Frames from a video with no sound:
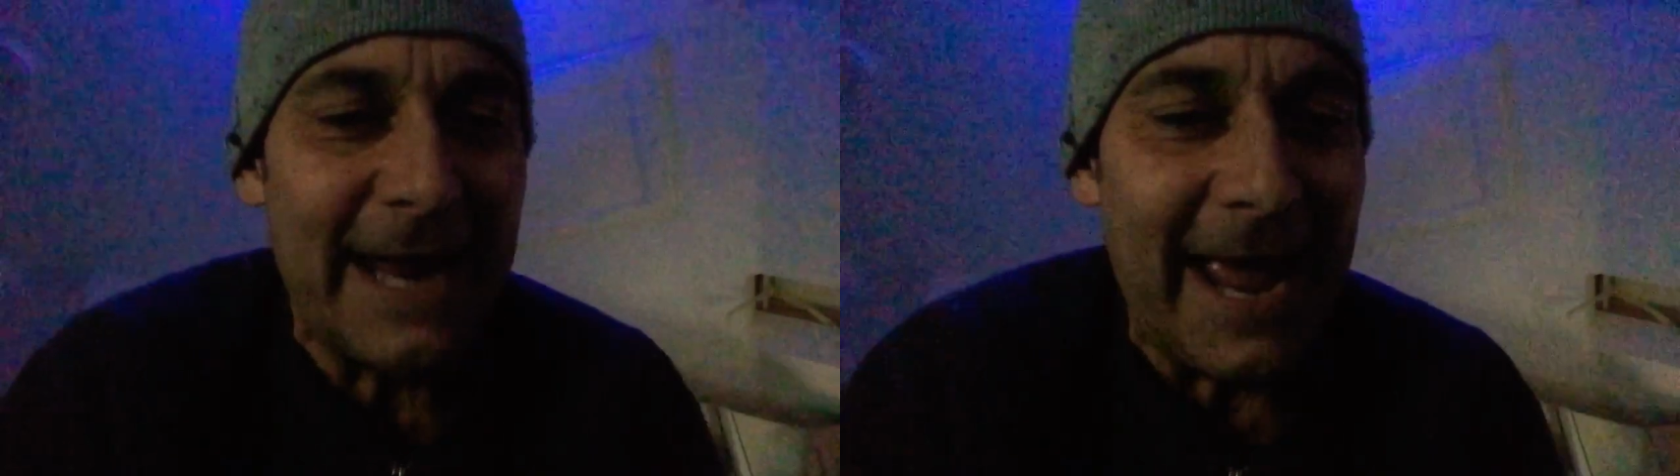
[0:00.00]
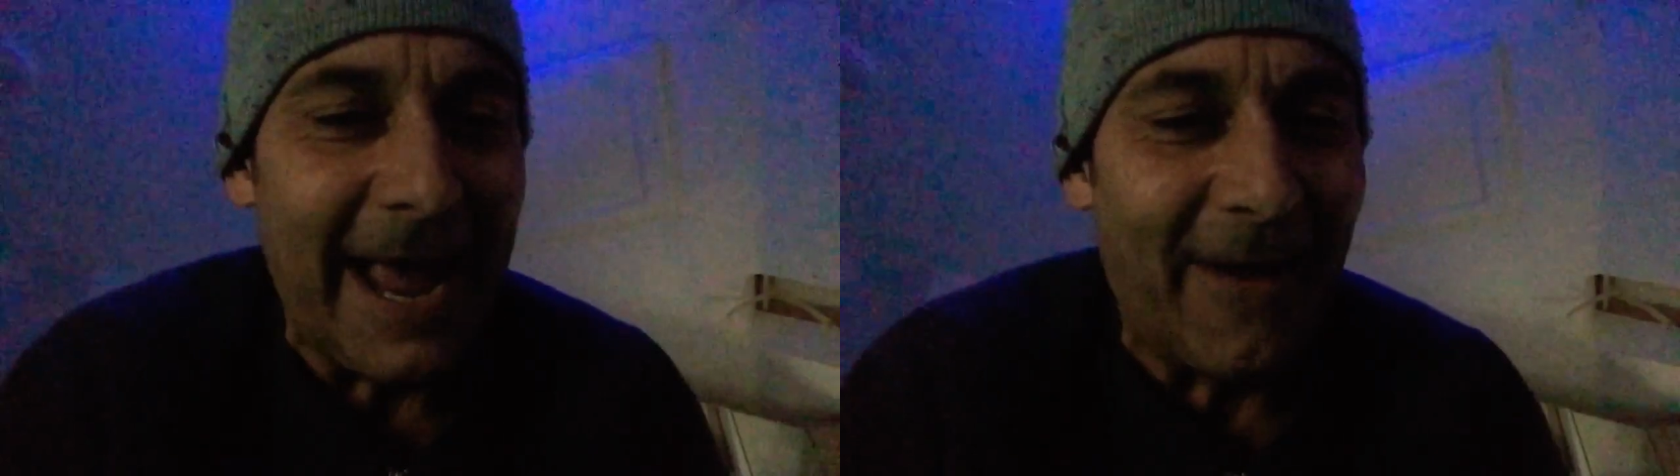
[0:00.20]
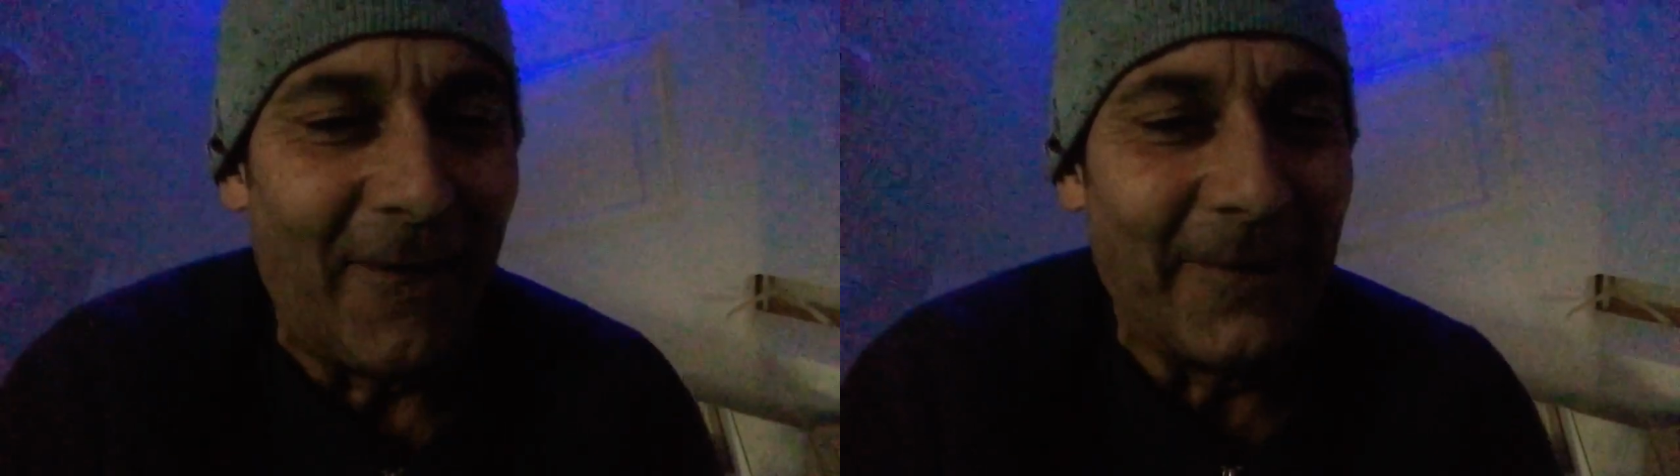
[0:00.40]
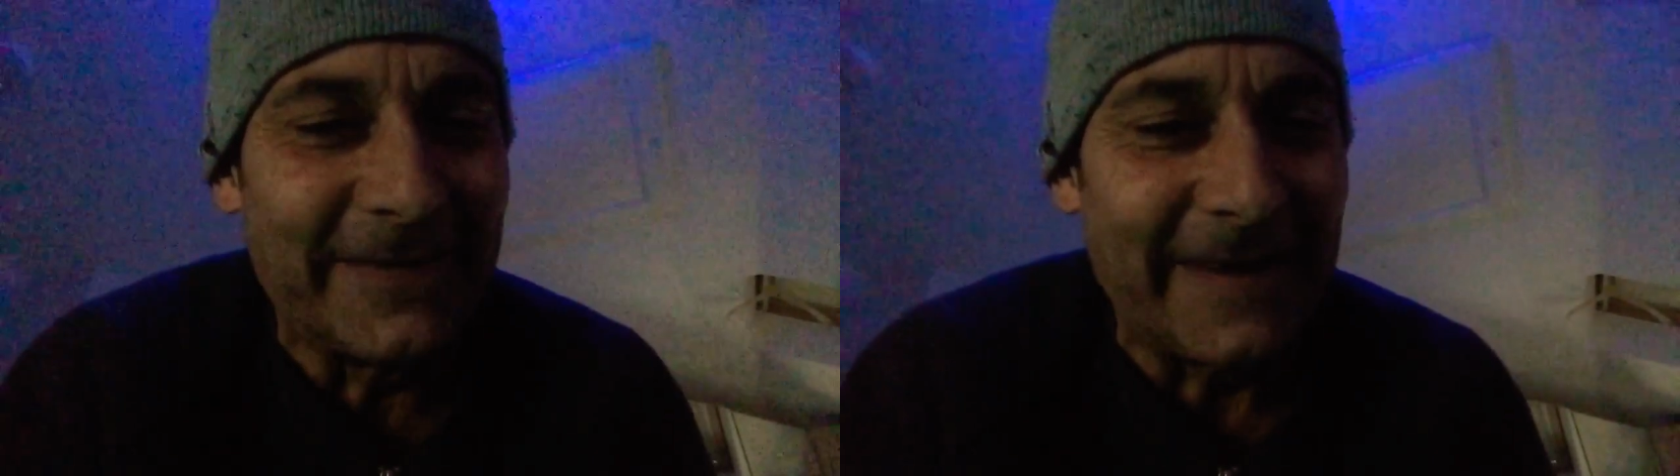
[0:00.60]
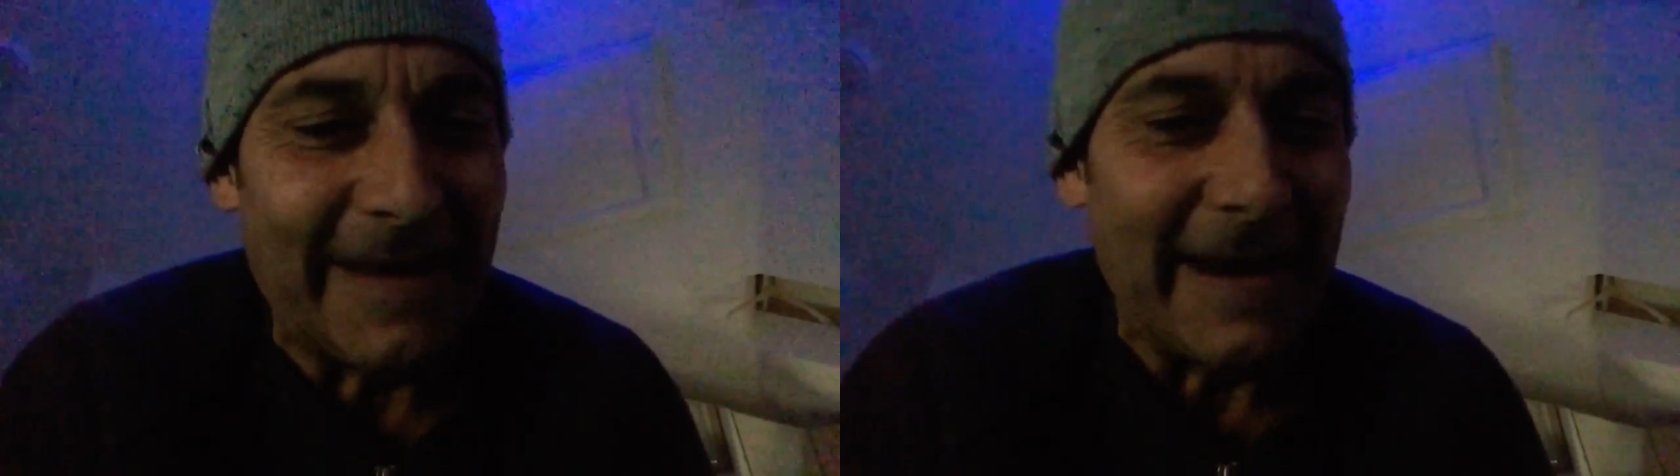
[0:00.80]
Hang on a
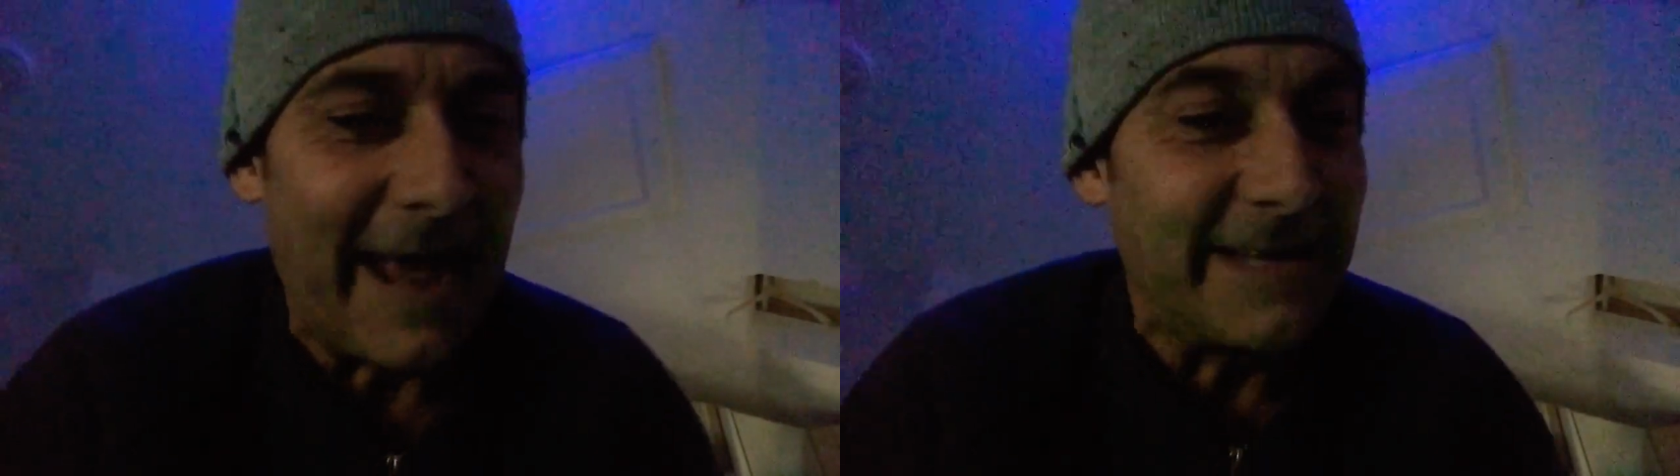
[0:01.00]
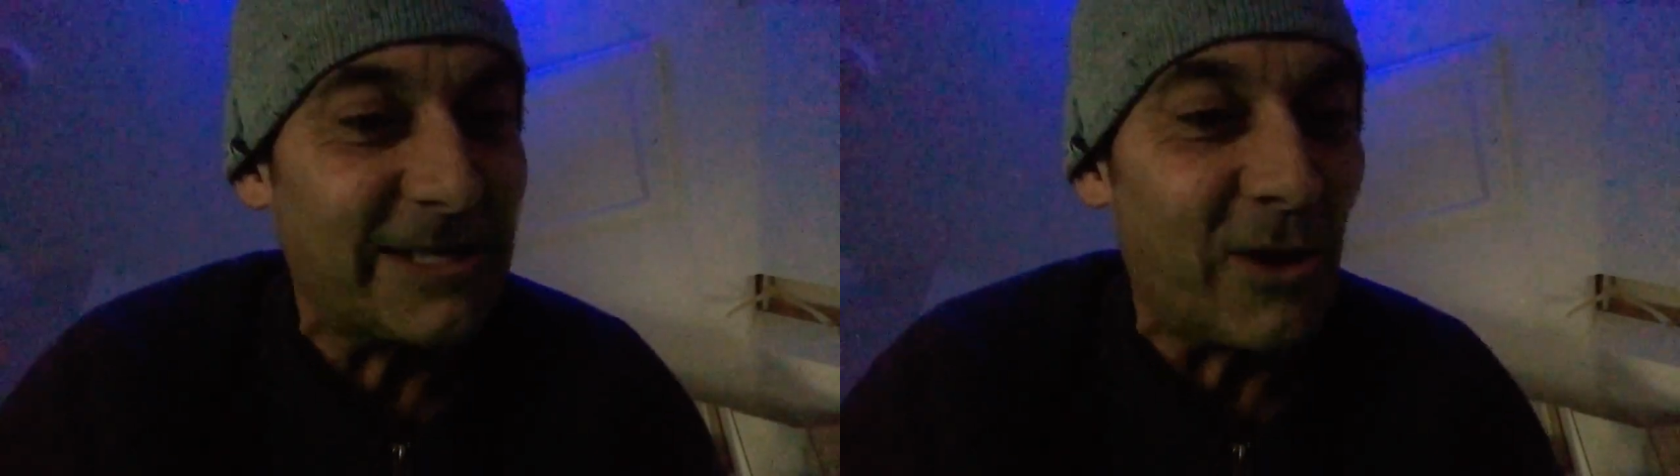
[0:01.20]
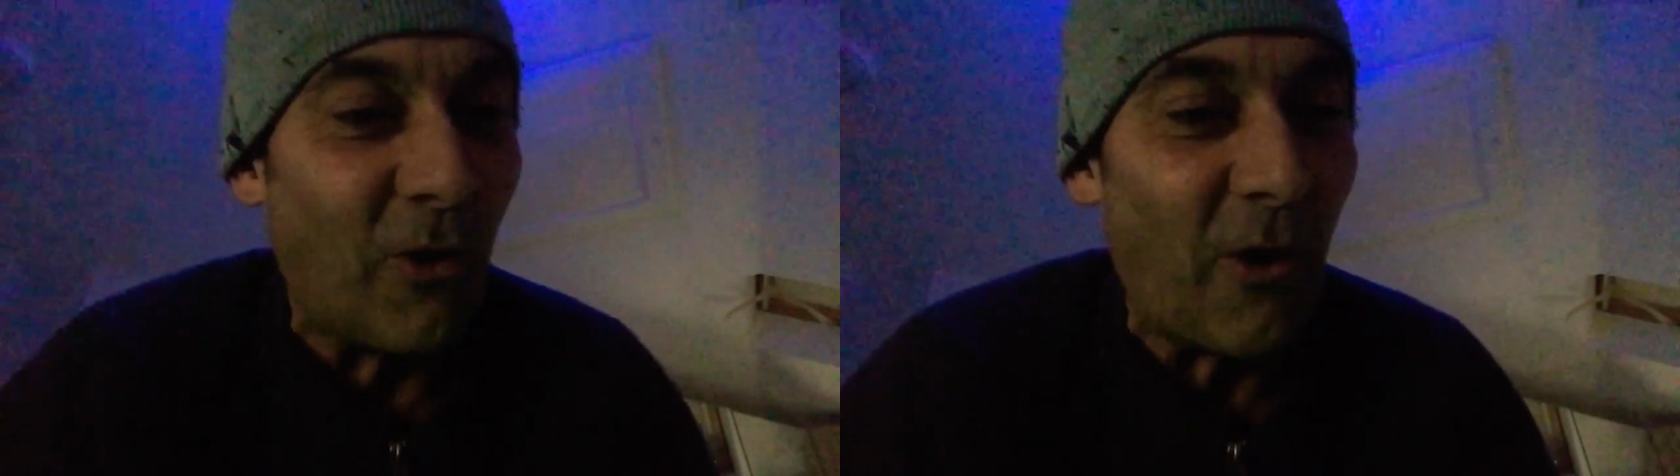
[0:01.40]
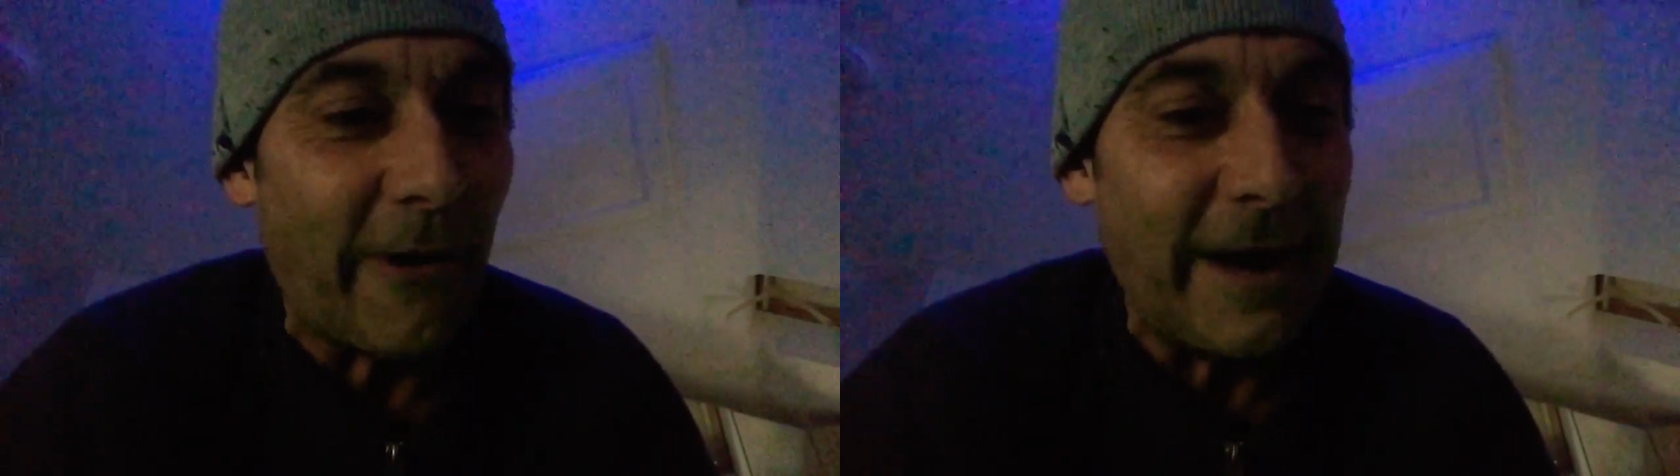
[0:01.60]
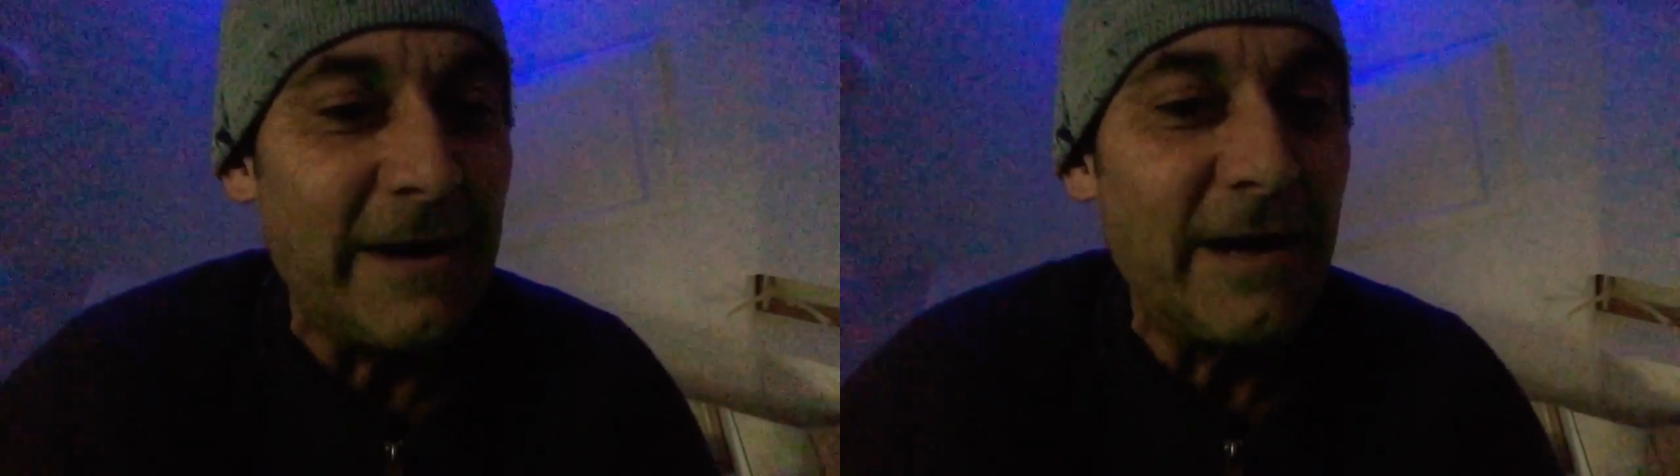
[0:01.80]
second. Hey, is it gonna go
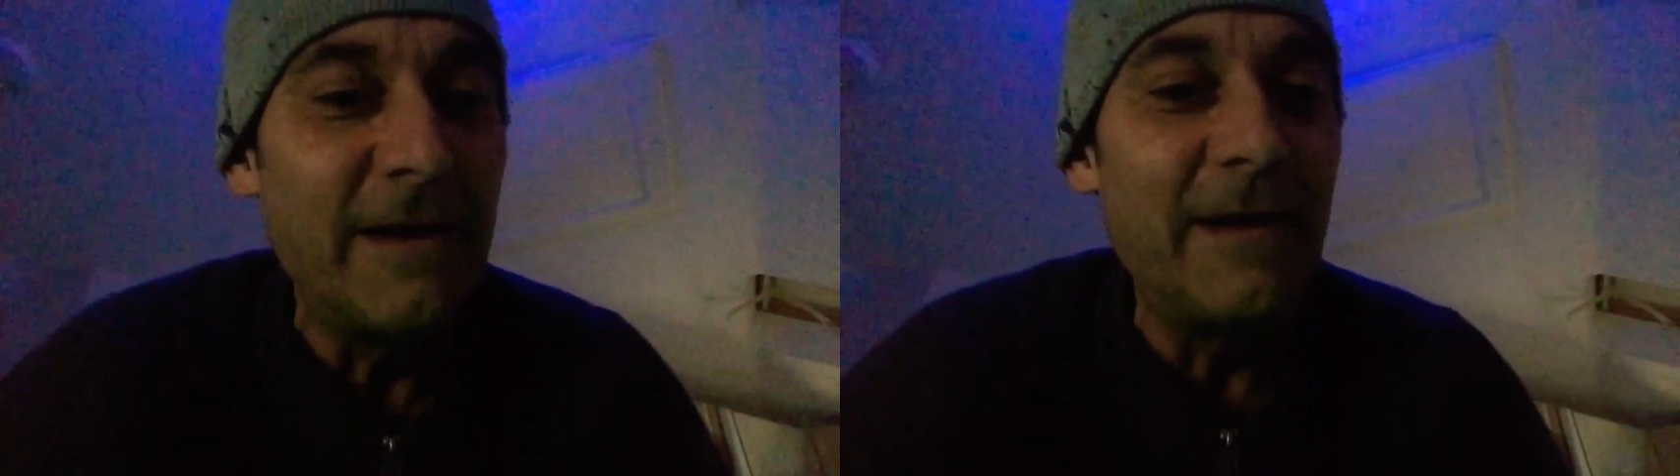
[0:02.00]
again?